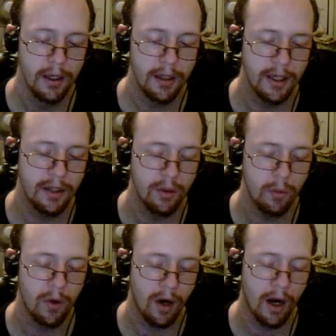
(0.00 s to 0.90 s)
get to
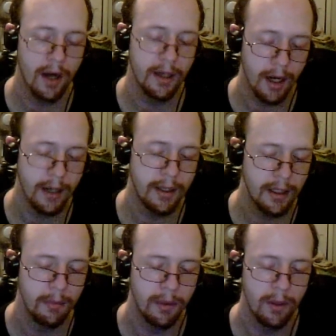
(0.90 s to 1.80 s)
where I
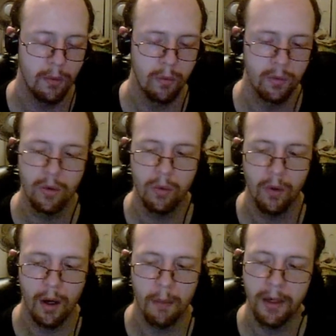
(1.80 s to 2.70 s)
need to be, to where
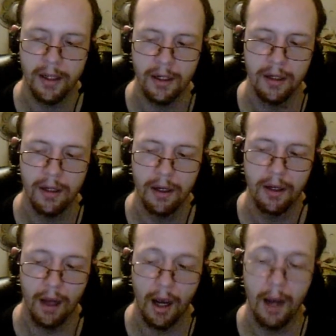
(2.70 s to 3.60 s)
I'm
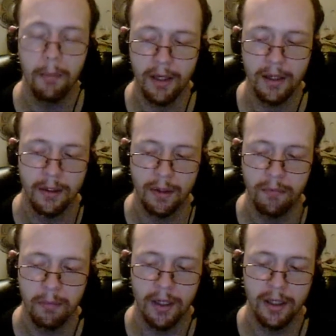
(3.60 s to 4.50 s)
making
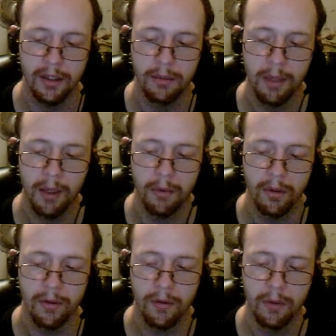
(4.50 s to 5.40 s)
enough money to be able
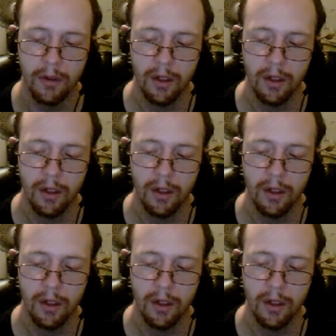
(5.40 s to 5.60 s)
to